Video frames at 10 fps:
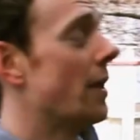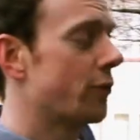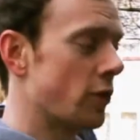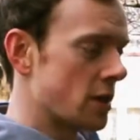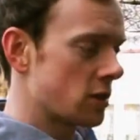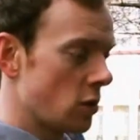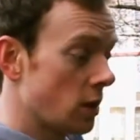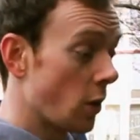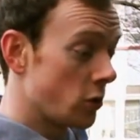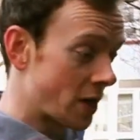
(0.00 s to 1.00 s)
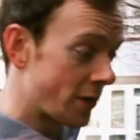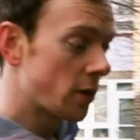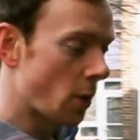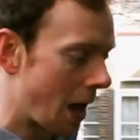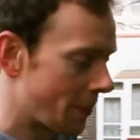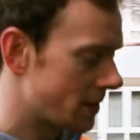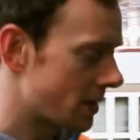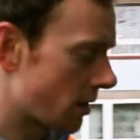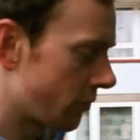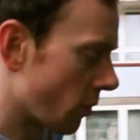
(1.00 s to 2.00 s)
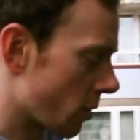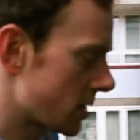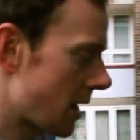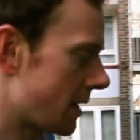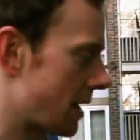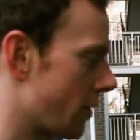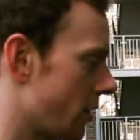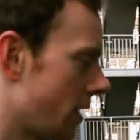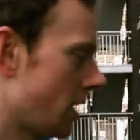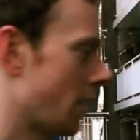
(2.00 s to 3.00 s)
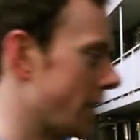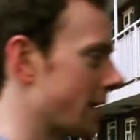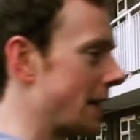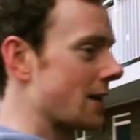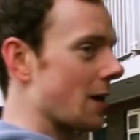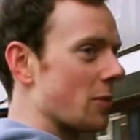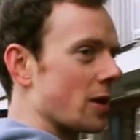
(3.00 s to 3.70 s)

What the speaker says: if the foot is too low, generally what happens is the foot will slide down and you'll end up